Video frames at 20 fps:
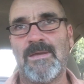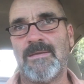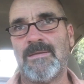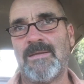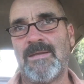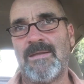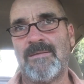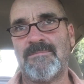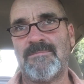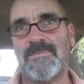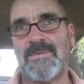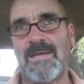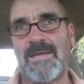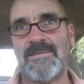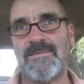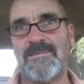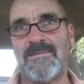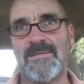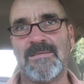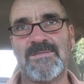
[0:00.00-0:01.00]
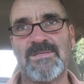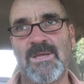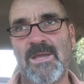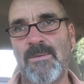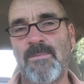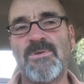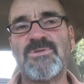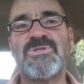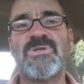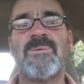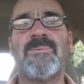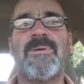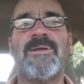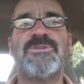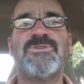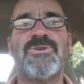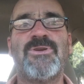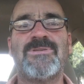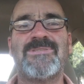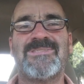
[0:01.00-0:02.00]
they say, hey, why don't you come to
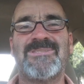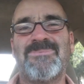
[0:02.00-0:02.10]
my church?